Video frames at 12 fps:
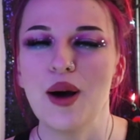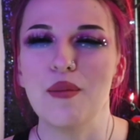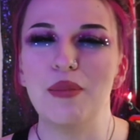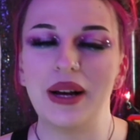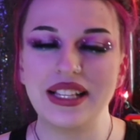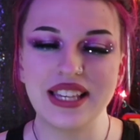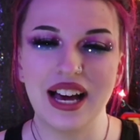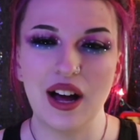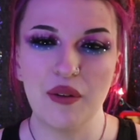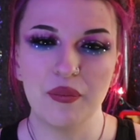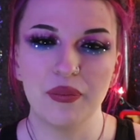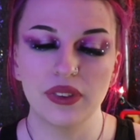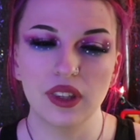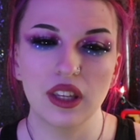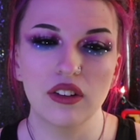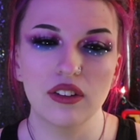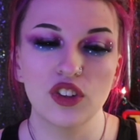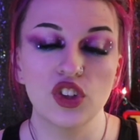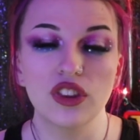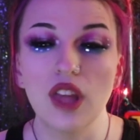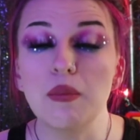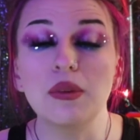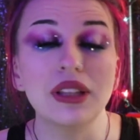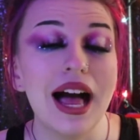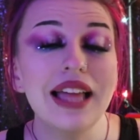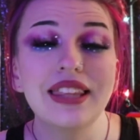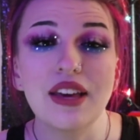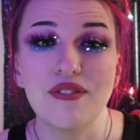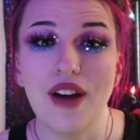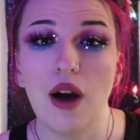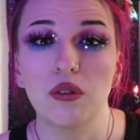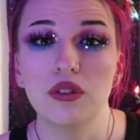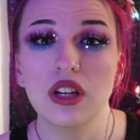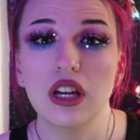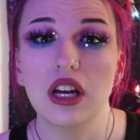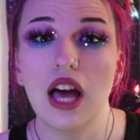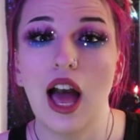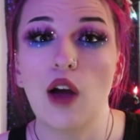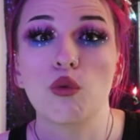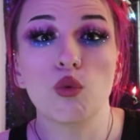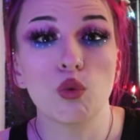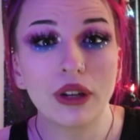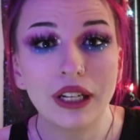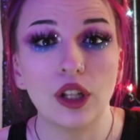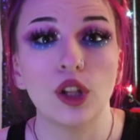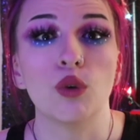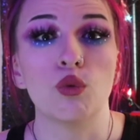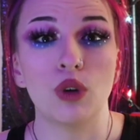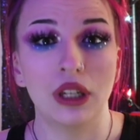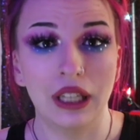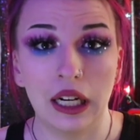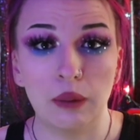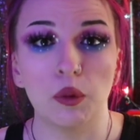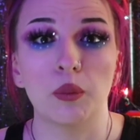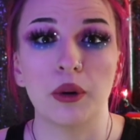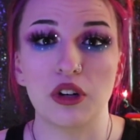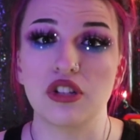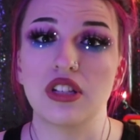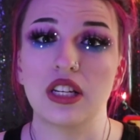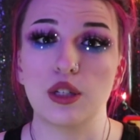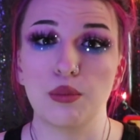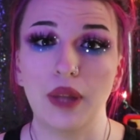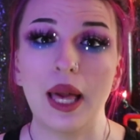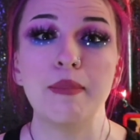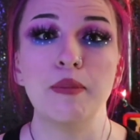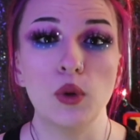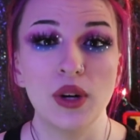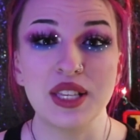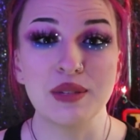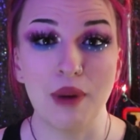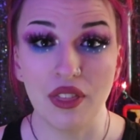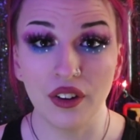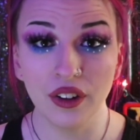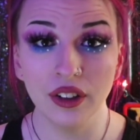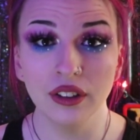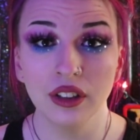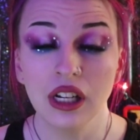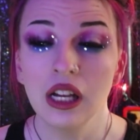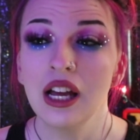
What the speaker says: but I'm glad they found a real relatable person to play Mooney's mother.